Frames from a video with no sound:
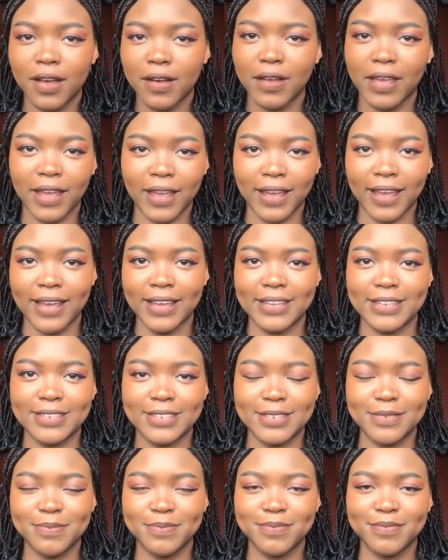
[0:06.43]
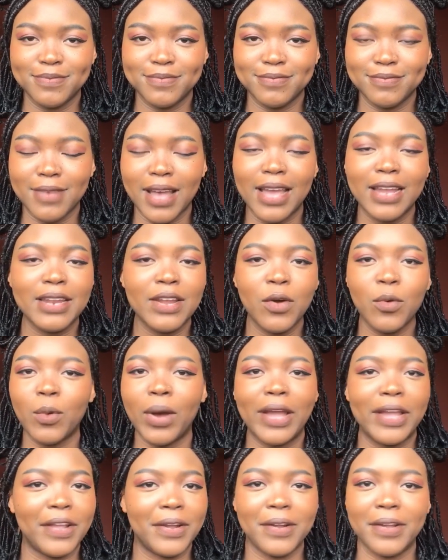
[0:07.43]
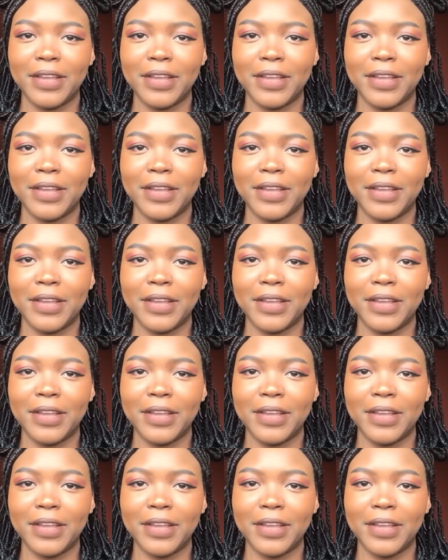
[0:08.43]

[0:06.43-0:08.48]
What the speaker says: Okay guys, I know why you're